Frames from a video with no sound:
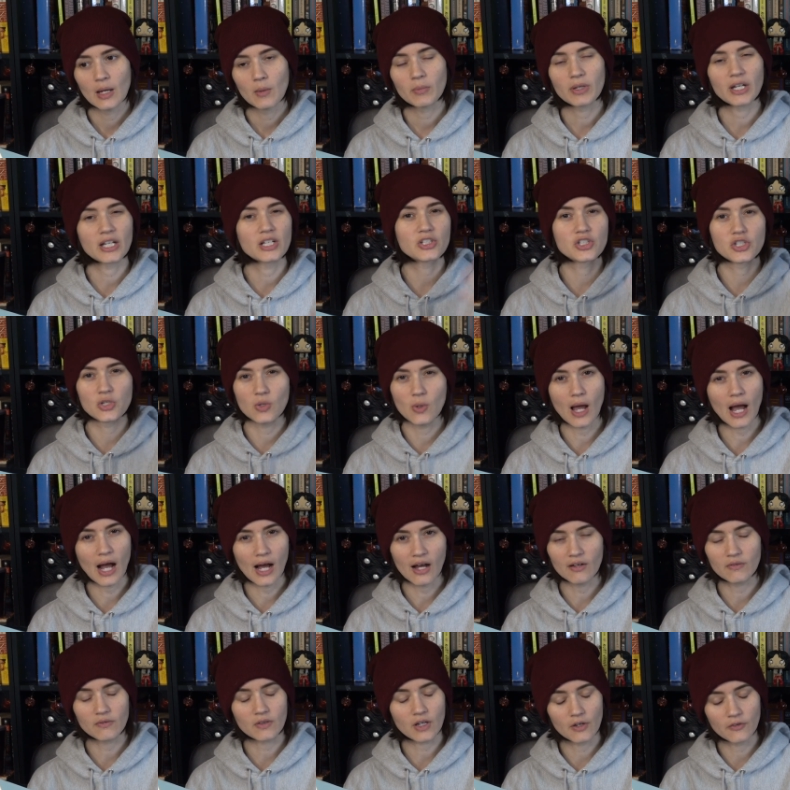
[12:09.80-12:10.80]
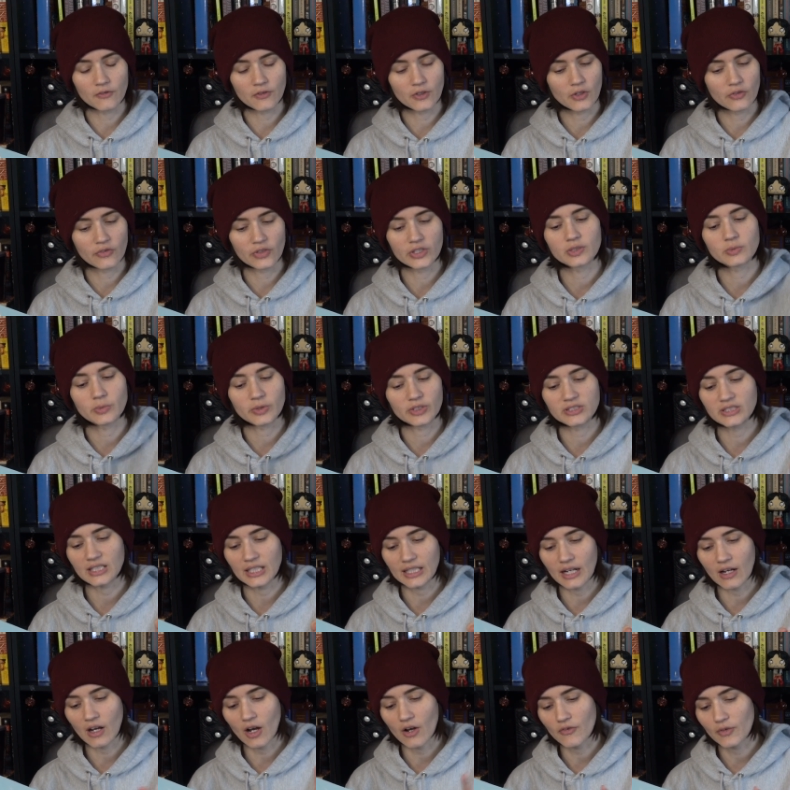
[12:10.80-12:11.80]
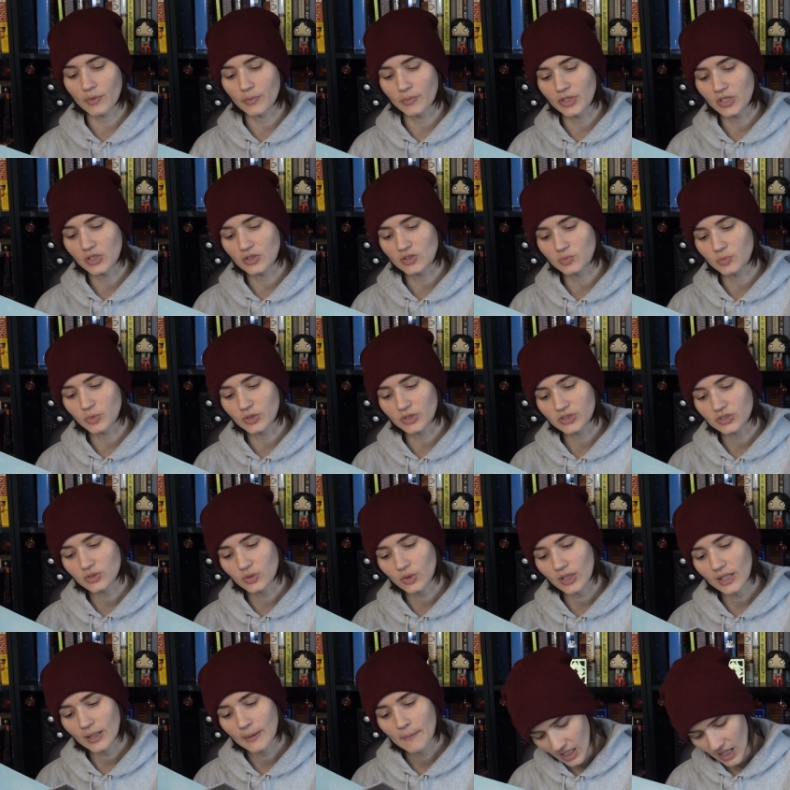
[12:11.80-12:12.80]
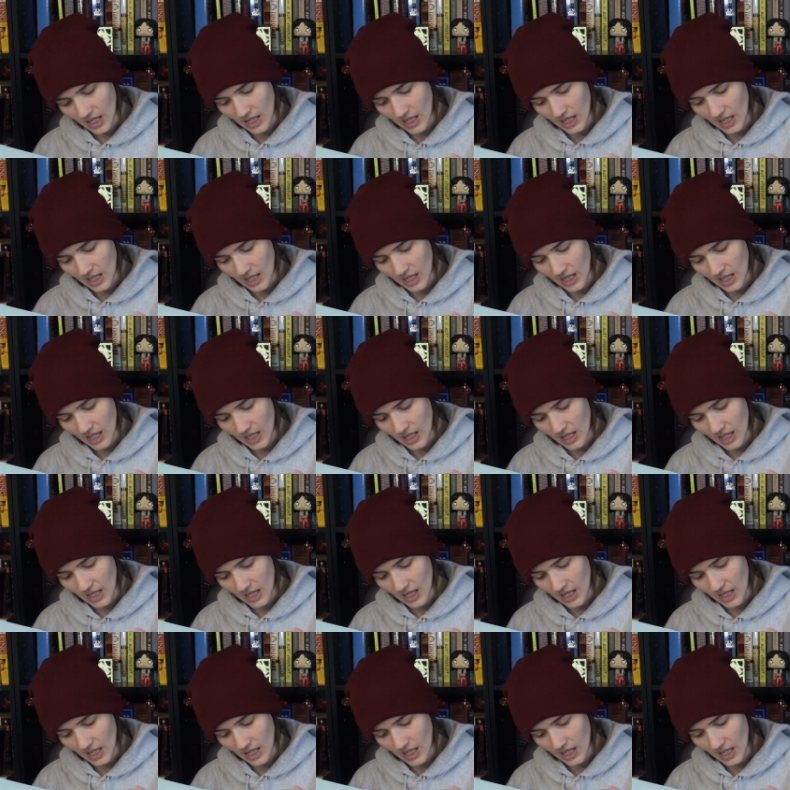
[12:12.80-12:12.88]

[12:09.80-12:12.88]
but I do have a few of his books that I got from the used bookstore.